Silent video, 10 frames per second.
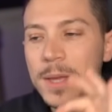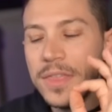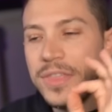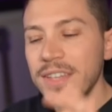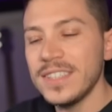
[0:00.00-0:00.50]

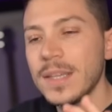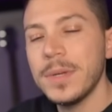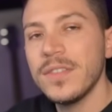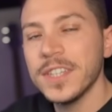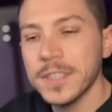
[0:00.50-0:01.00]
This is a bit
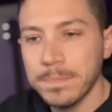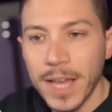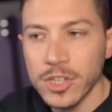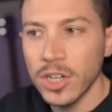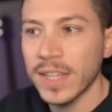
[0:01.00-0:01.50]
of a
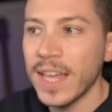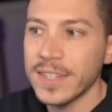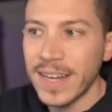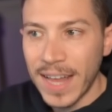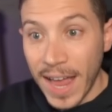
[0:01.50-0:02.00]
special case,
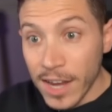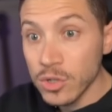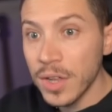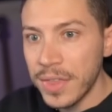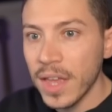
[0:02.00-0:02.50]
and I
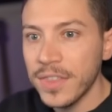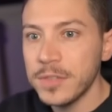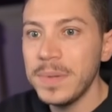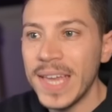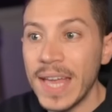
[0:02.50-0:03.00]
actually think this
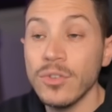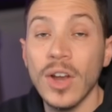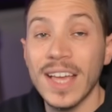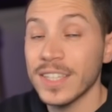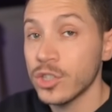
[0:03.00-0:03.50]
behavior
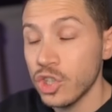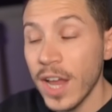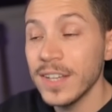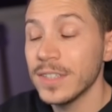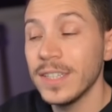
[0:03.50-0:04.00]
has
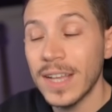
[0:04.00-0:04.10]
changed.